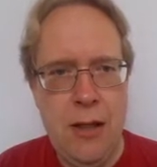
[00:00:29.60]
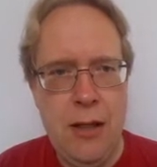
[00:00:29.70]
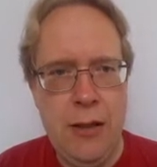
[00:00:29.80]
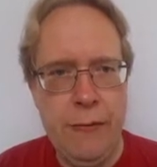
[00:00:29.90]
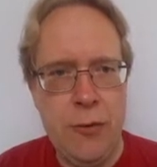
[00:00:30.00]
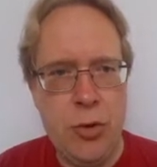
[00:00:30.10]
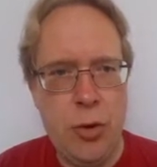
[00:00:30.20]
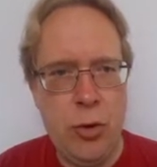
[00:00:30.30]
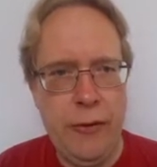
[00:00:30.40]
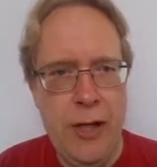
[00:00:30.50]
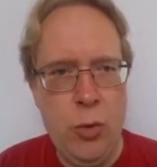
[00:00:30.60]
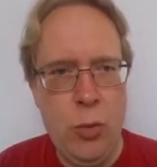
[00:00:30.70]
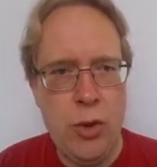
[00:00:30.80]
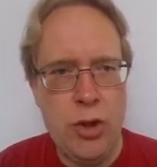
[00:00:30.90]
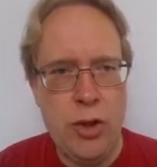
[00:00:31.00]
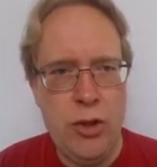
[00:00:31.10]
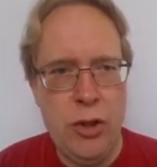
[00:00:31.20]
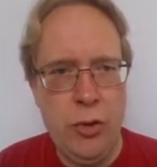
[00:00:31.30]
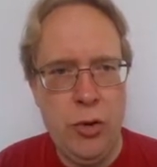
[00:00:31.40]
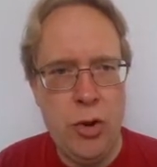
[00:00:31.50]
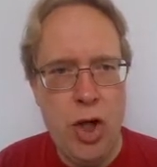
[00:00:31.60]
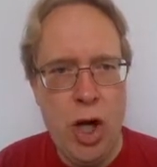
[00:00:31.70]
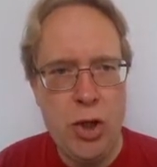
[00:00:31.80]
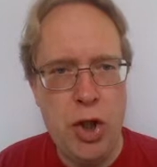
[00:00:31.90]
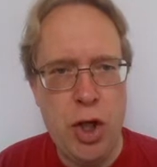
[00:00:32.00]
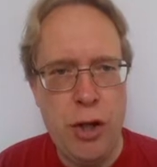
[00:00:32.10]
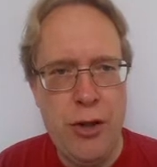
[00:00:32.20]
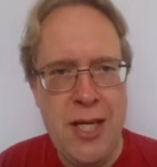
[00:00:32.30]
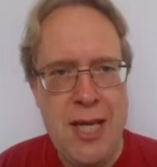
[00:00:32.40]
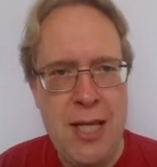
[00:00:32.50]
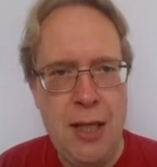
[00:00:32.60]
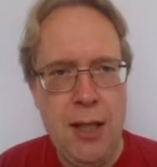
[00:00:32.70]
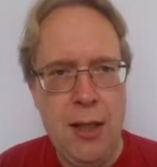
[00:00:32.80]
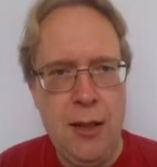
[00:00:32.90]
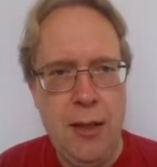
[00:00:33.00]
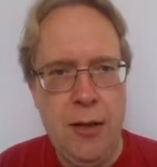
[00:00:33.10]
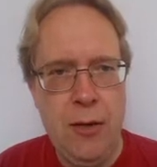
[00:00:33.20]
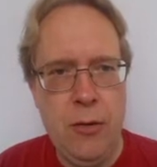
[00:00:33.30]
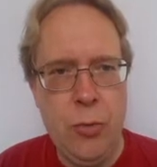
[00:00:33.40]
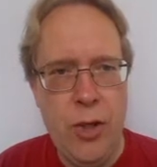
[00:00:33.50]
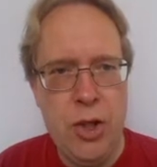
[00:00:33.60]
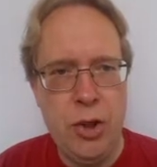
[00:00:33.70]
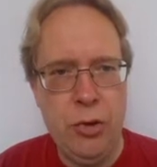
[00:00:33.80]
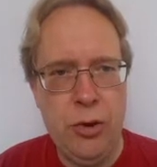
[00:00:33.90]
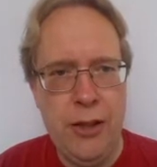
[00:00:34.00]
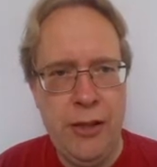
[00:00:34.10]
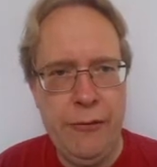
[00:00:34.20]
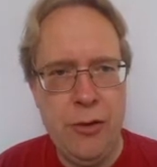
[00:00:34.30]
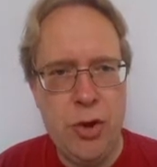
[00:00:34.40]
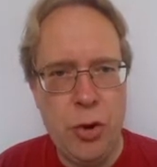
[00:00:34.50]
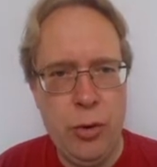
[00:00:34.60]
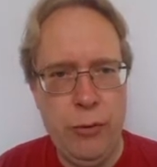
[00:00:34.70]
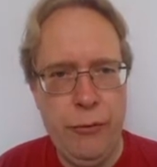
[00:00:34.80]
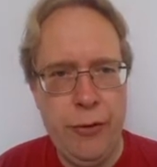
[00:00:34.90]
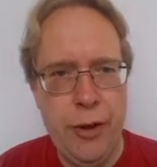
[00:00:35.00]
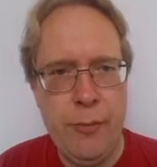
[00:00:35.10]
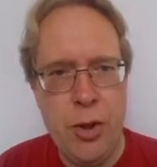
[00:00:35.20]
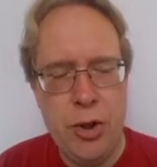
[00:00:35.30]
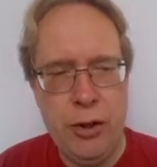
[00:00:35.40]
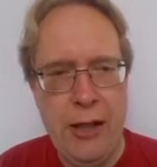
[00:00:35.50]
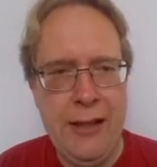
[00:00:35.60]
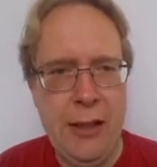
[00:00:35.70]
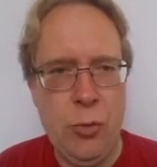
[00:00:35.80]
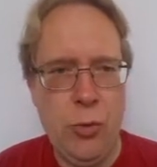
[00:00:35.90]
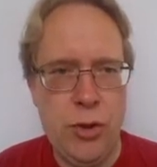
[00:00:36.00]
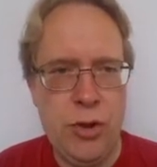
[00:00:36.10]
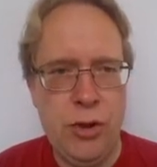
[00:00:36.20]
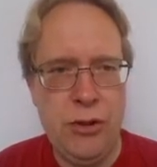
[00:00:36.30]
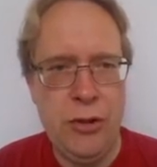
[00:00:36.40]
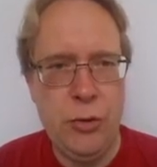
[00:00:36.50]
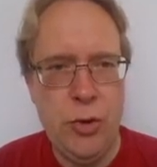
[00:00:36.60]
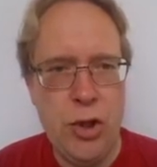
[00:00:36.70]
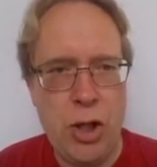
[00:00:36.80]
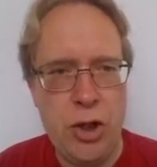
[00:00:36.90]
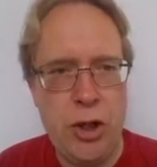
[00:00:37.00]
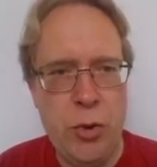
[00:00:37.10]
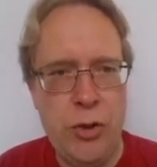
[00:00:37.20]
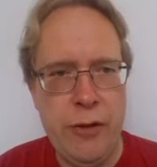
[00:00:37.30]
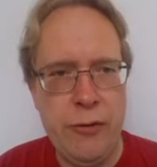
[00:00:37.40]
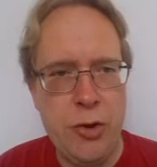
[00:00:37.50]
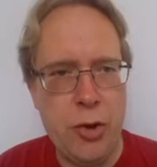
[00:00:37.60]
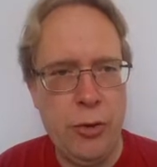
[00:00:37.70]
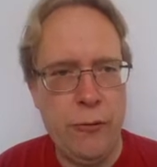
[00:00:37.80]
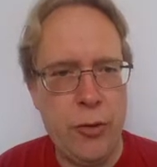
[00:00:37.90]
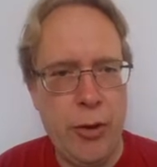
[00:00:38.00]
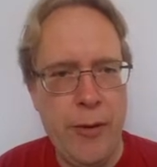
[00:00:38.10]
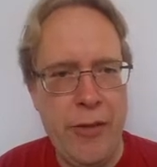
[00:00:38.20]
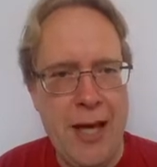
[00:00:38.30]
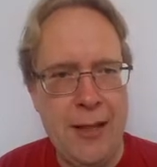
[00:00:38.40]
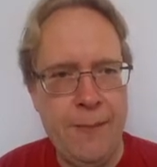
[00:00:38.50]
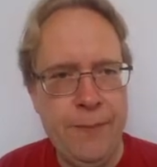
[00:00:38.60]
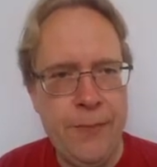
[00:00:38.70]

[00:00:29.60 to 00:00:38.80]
indifference curve inwards until you touch the original indifference curve, the budget line inwards until you touch new indifference curve, sorry about that,